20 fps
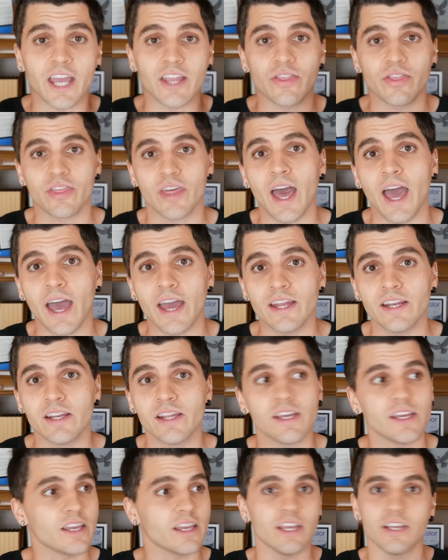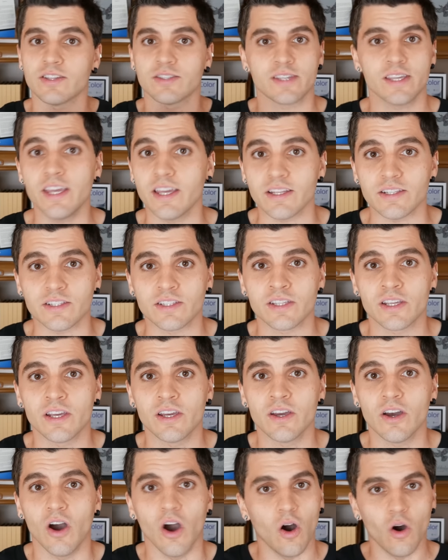And that is it.
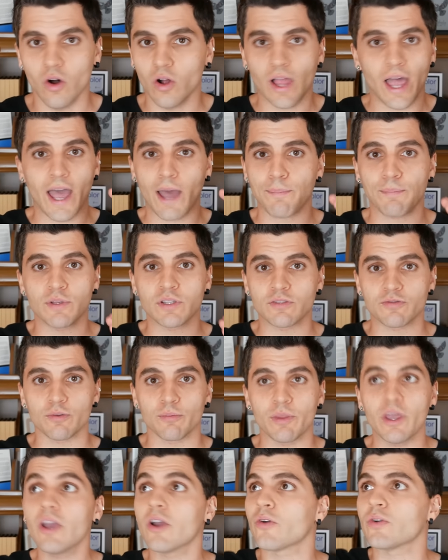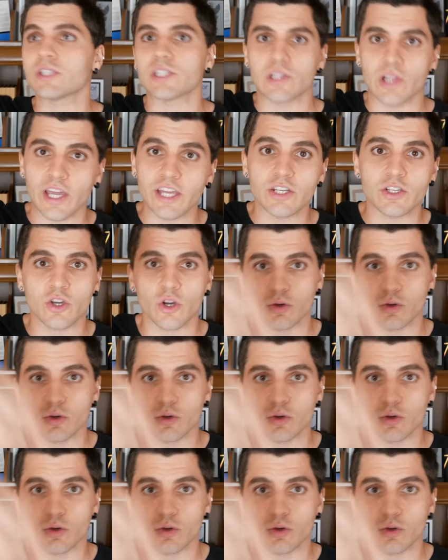All happens from there is light